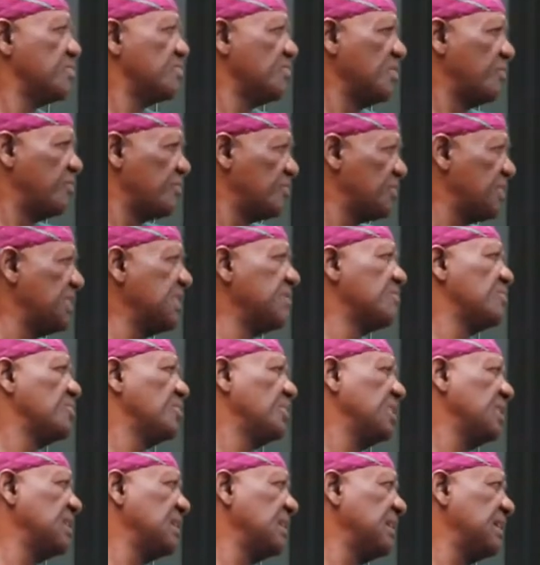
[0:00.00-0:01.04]
We put them
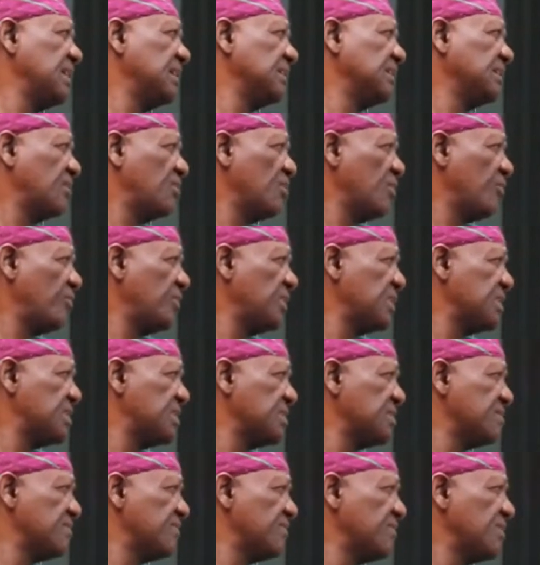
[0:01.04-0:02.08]
together as a
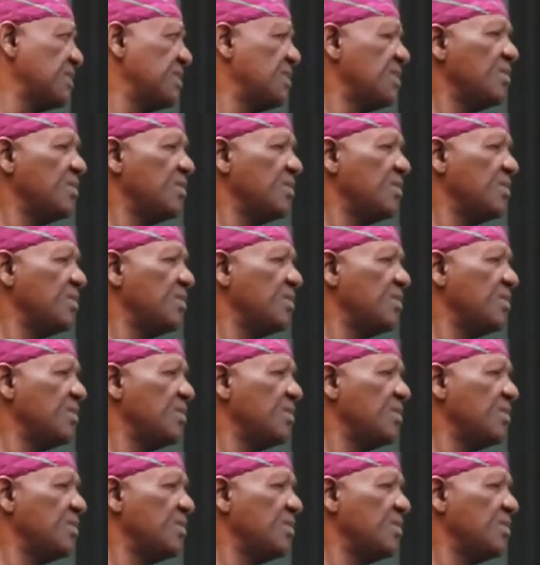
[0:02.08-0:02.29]
cooperative.